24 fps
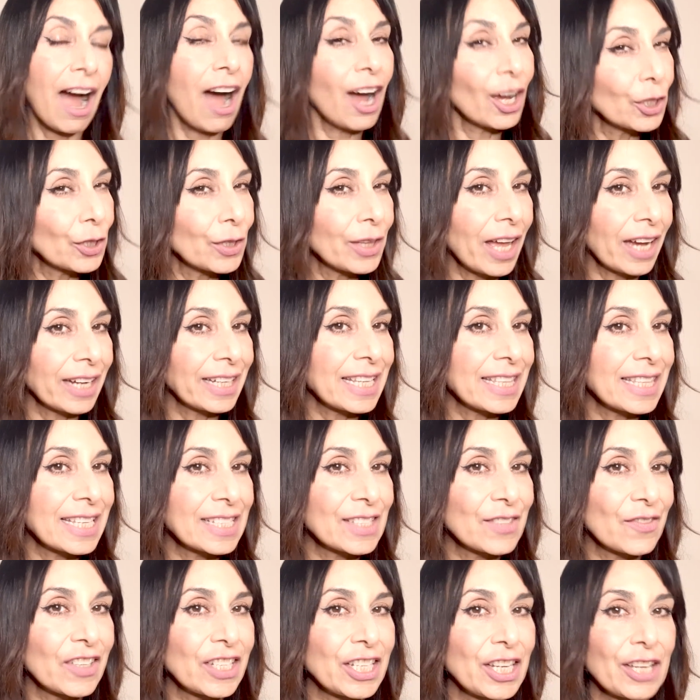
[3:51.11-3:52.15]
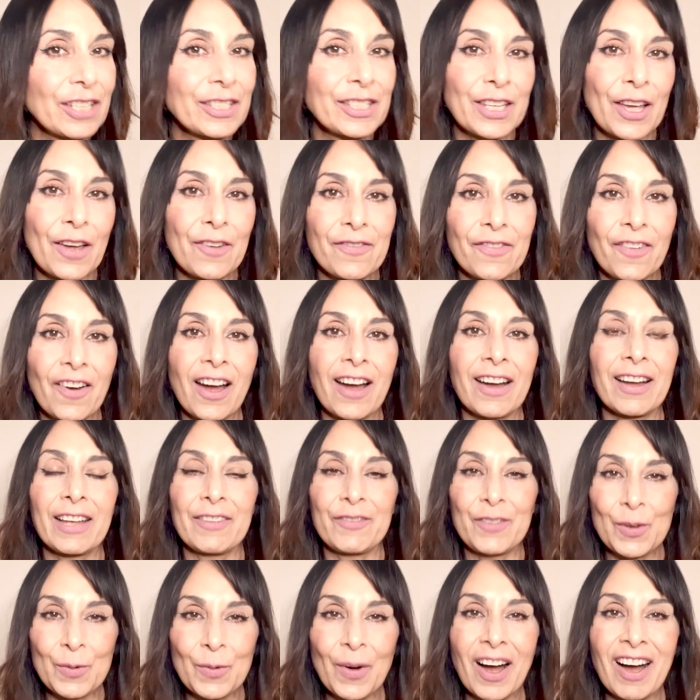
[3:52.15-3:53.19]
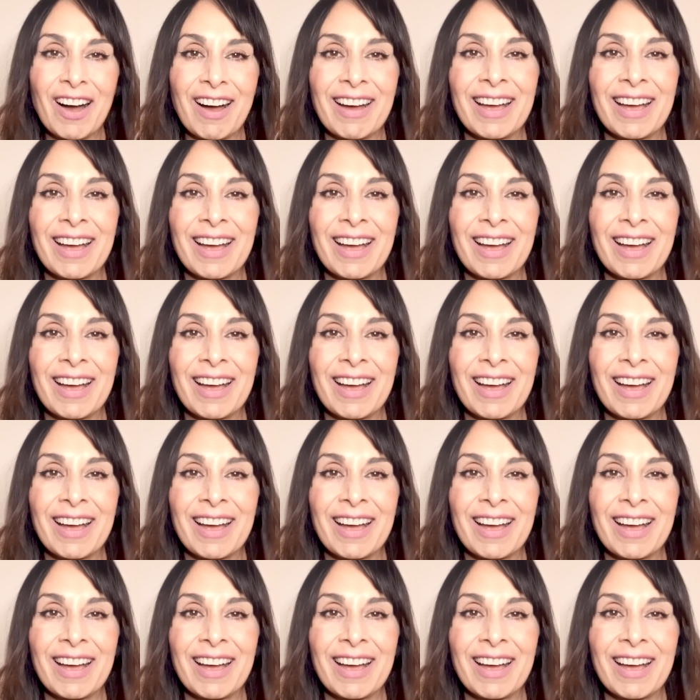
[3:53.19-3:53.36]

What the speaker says: Are you liking this video so far? If you are,